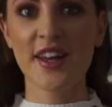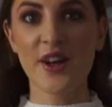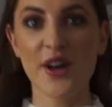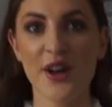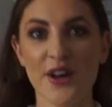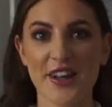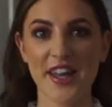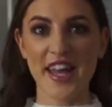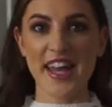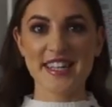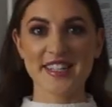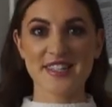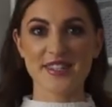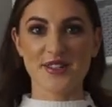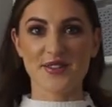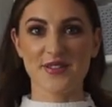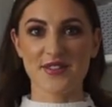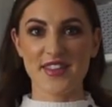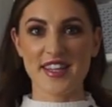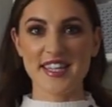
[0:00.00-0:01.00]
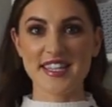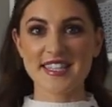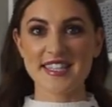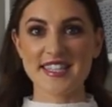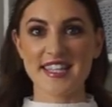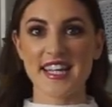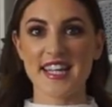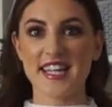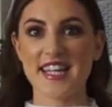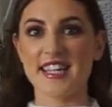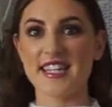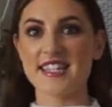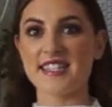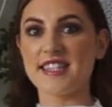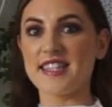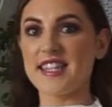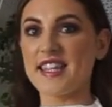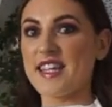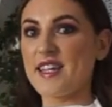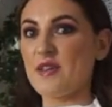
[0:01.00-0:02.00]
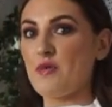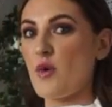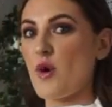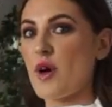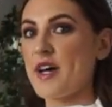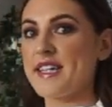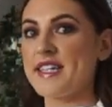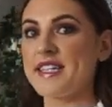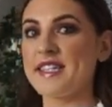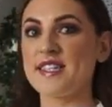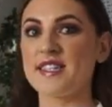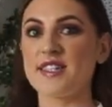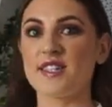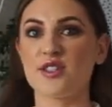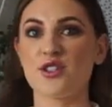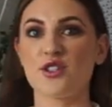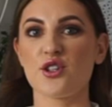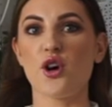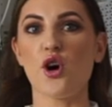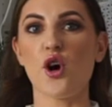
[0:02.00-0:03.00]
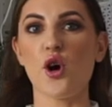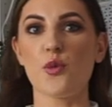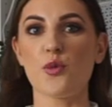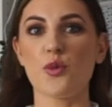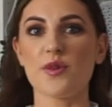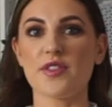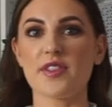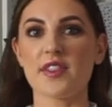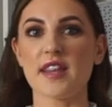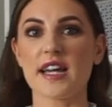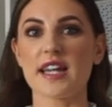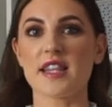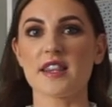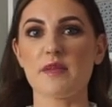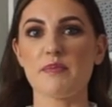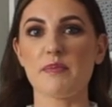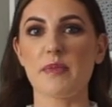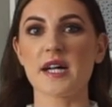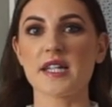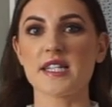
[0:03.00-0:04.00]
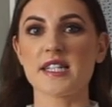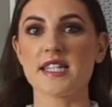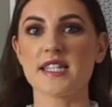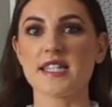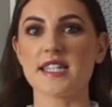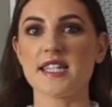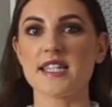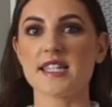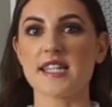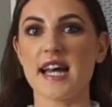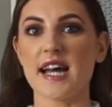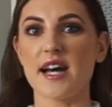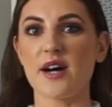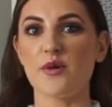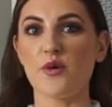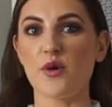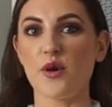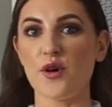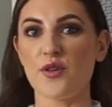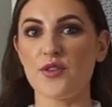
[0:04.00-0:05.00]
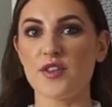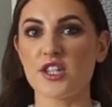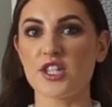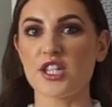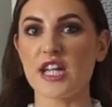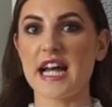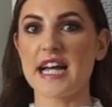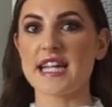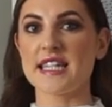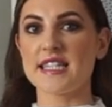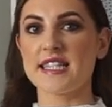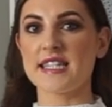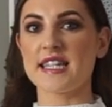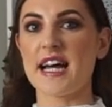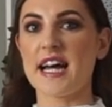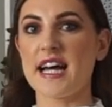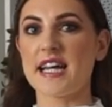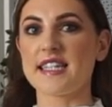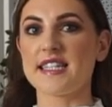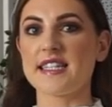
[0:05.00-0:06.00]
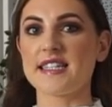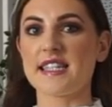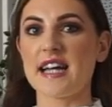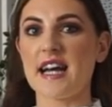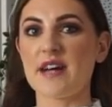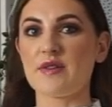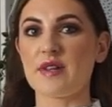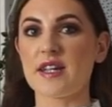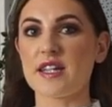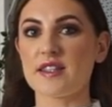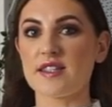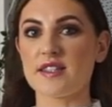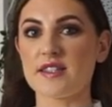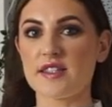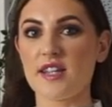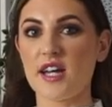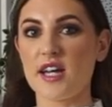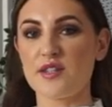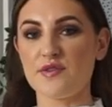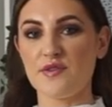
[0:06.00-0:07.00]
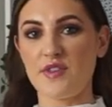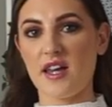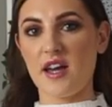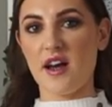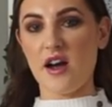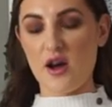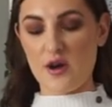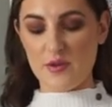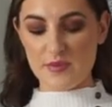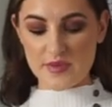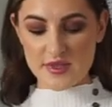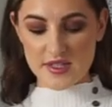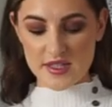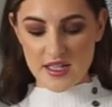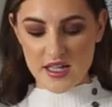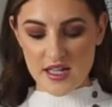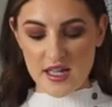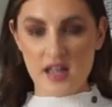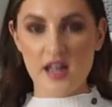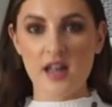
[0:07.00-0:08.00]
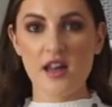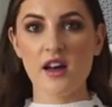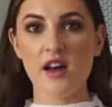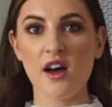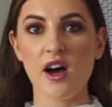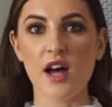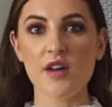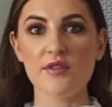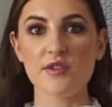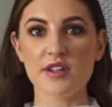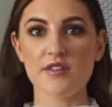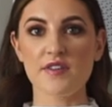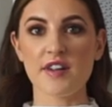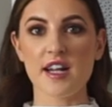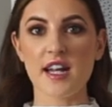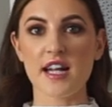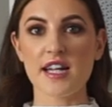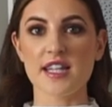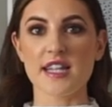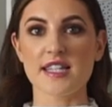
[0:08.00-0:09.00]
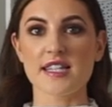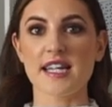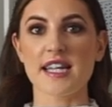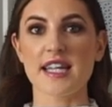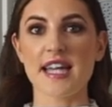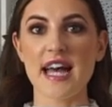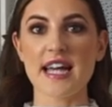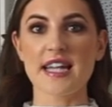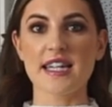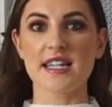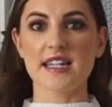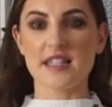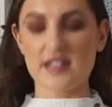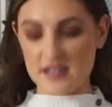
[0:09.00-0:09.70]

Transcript: Okay, so this is the white top with, like, the button detail on the chest and down, like, the side of the arms. I really, really like this. Again,